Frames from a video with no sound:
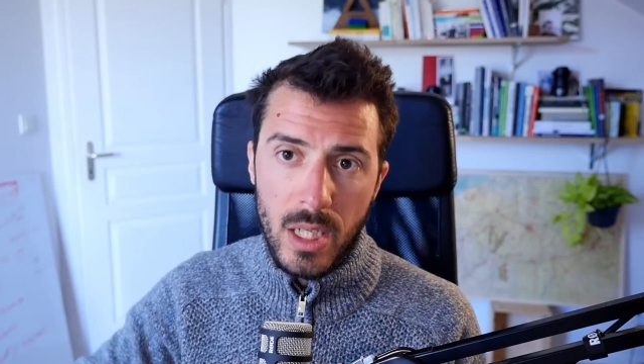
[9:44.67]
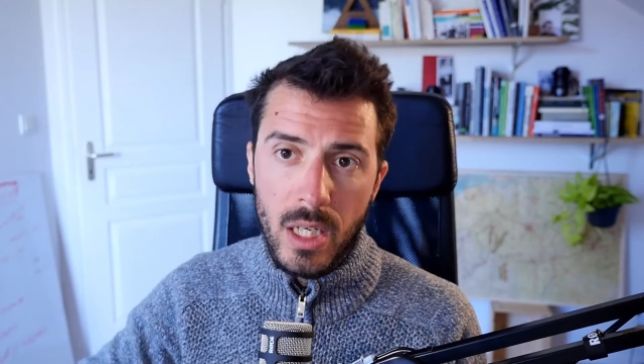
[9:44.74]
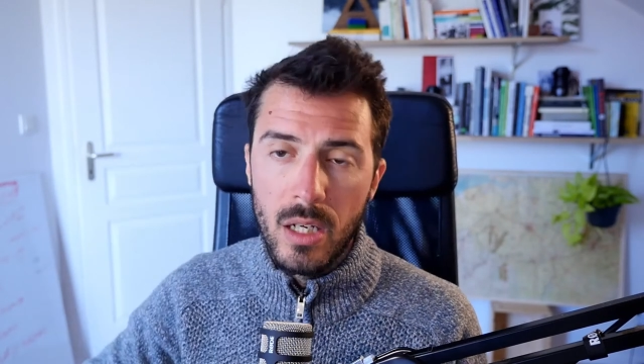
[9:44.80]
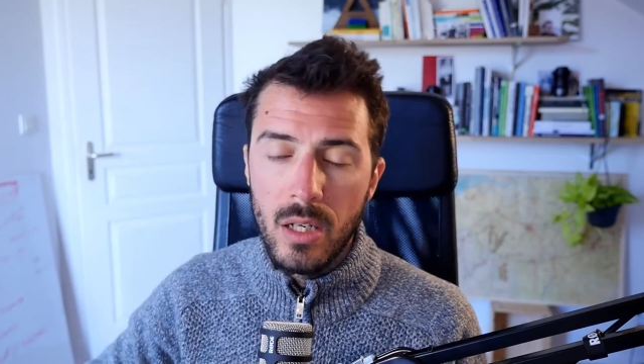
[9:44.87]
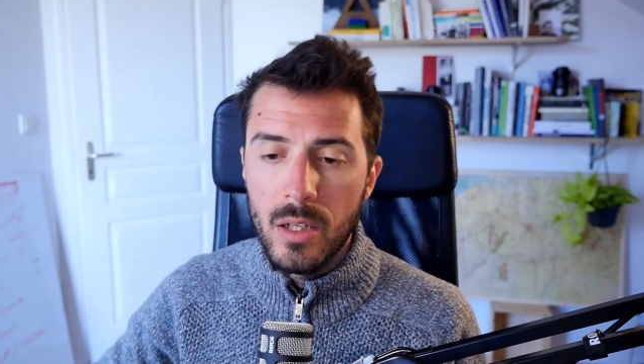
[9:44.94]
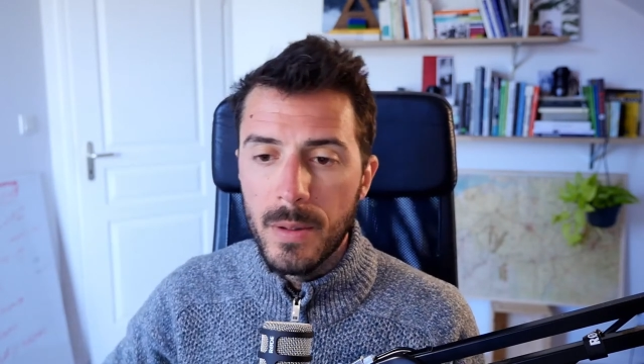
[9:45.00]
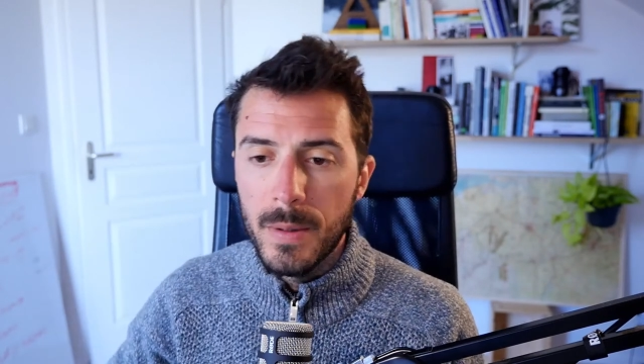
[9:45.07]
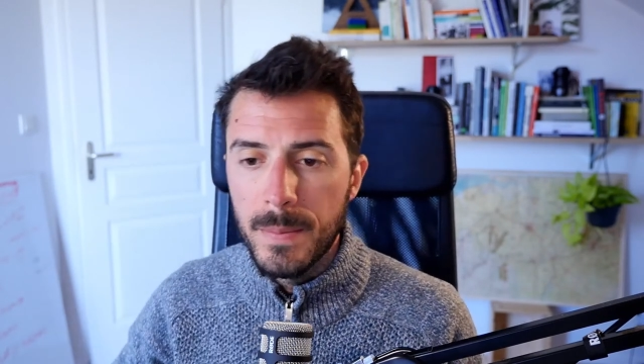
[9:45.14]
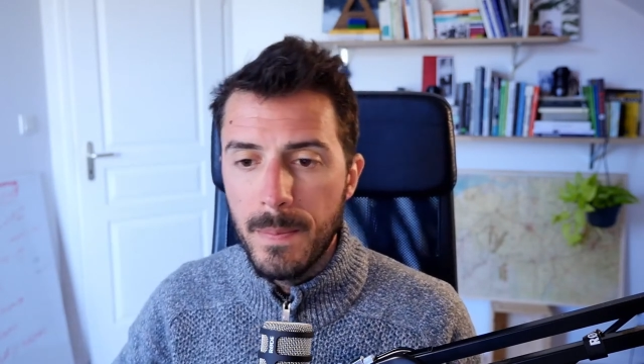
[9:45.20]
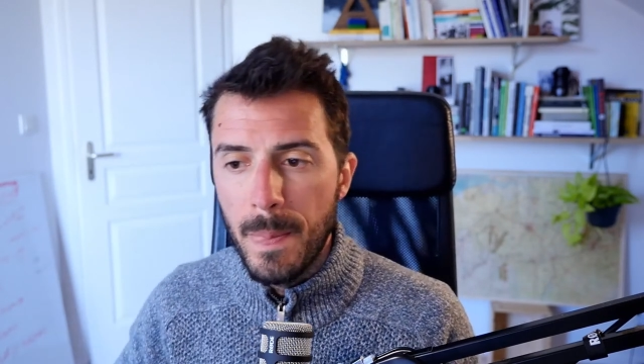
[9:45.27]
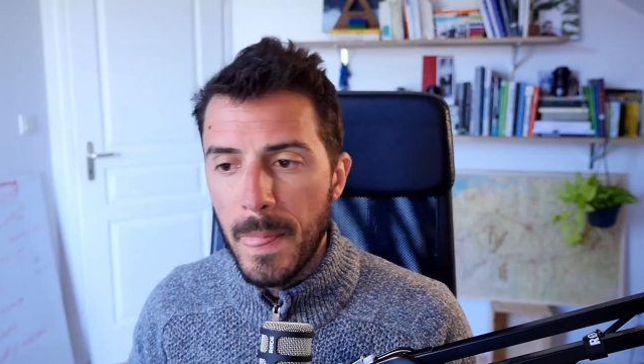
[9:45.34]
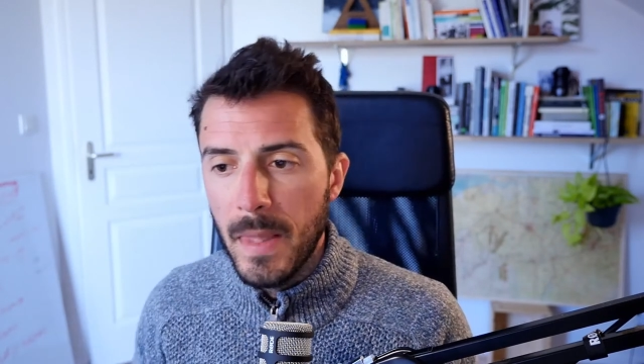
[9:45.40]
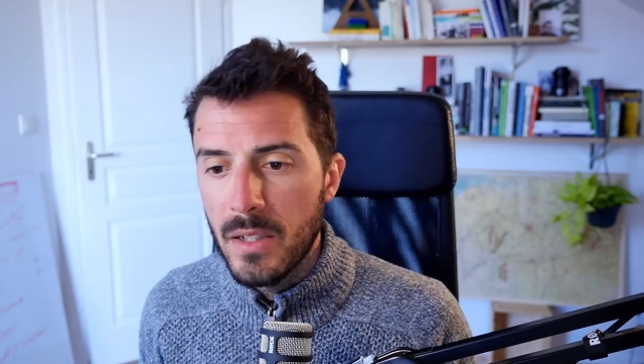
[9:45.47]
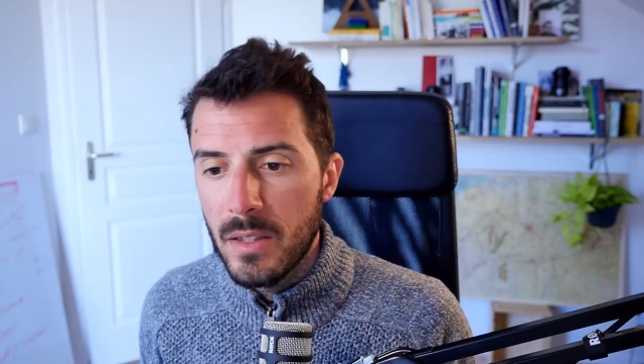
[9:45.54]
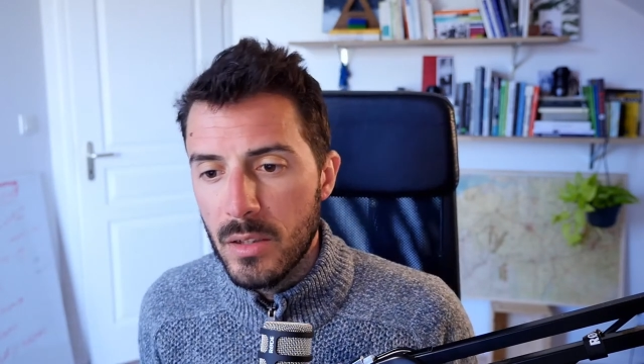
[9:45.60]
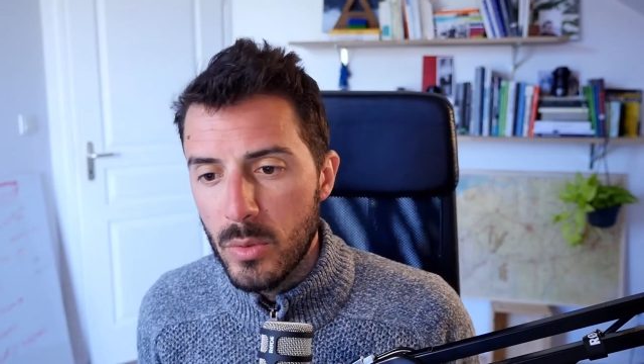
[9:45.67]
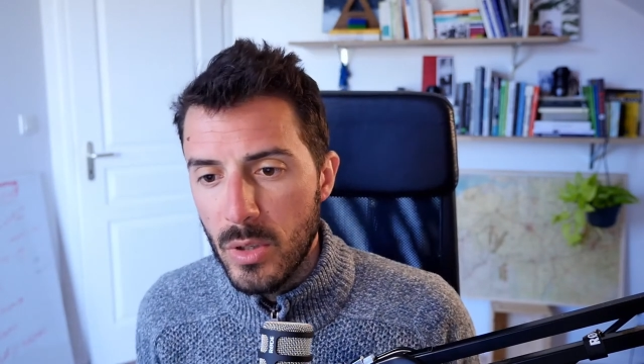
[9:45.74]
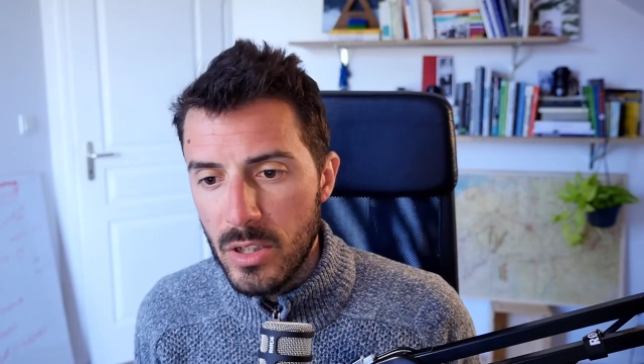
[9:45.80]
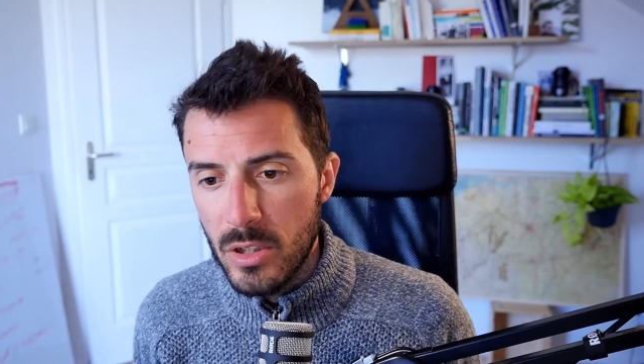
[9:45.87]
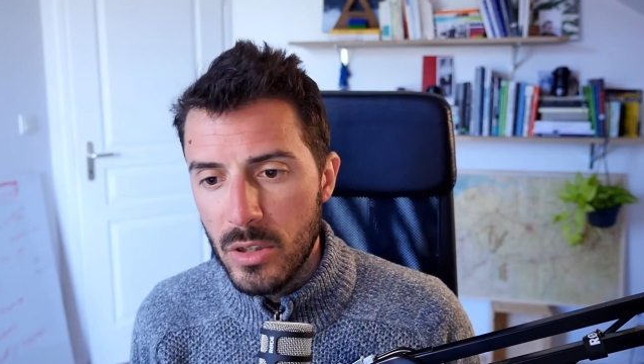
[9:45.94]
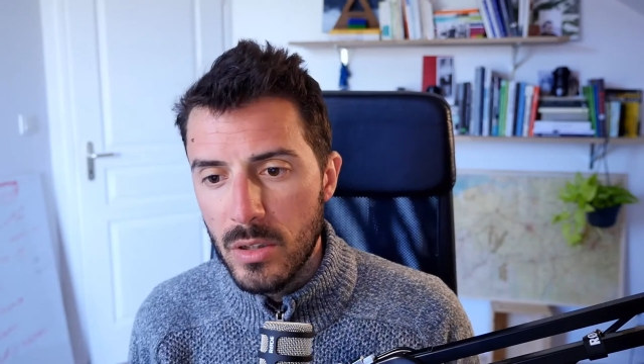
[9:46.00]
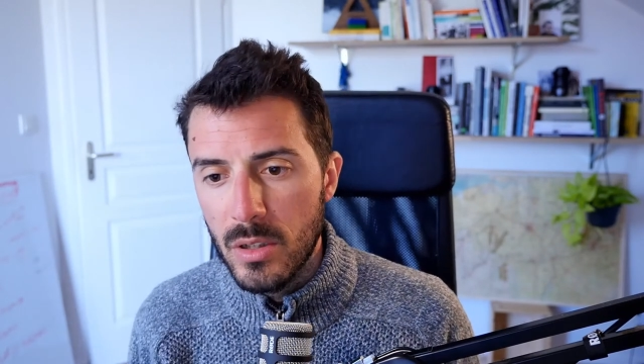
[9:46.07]
um,
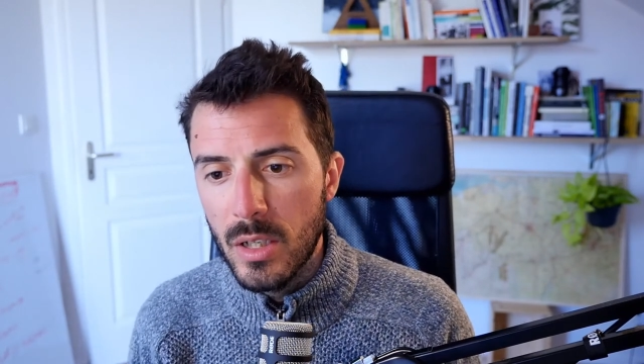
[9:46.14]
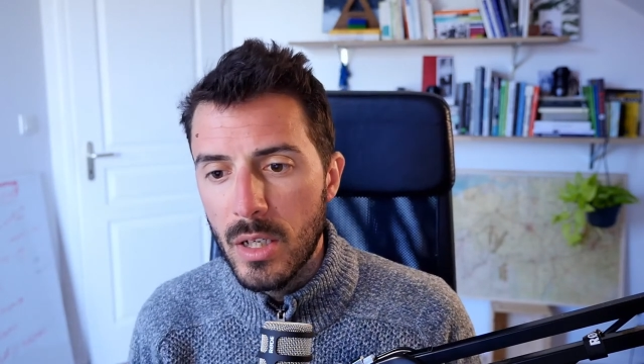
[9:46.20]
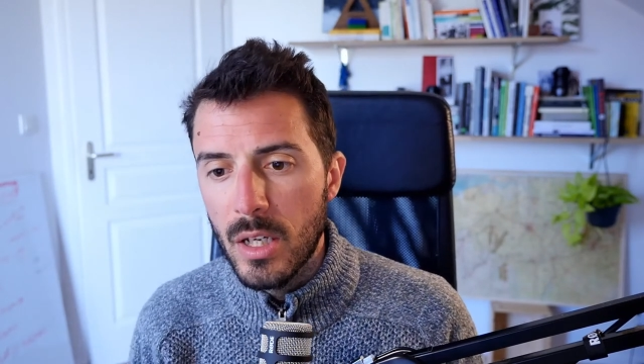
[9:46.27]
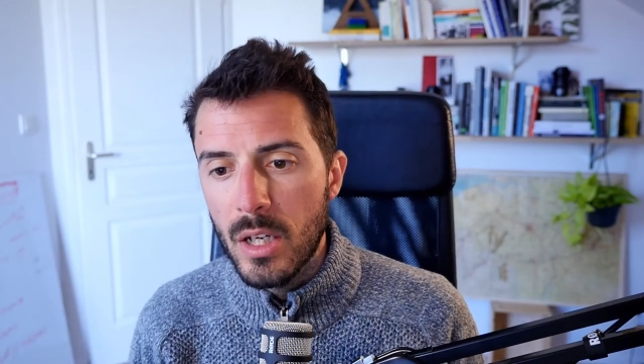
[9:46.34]
integration,